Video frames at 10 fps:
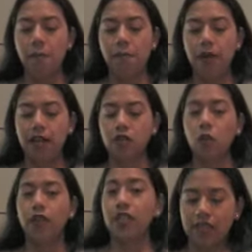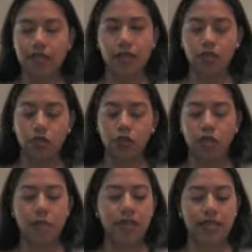But when the sales
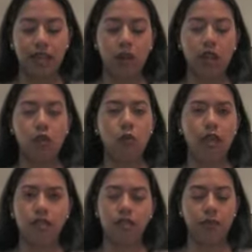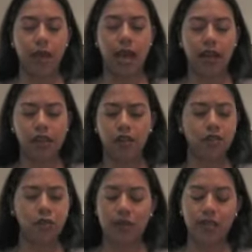associate, Matteo, he went to the back,
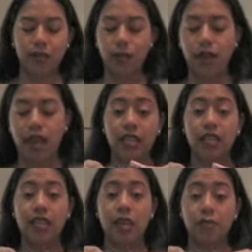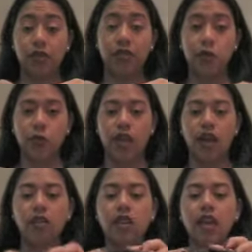went somewhere, and he brought this one
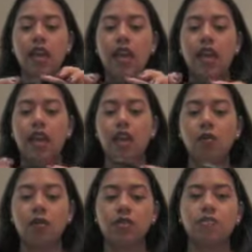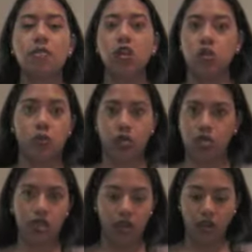out. It was much more
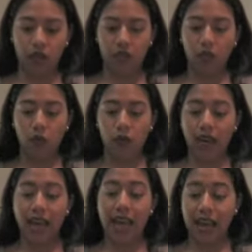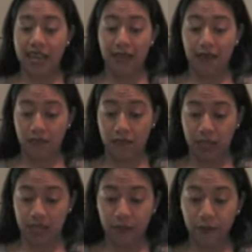subtle than the one I had even
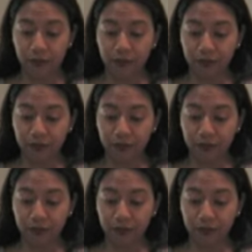picked out.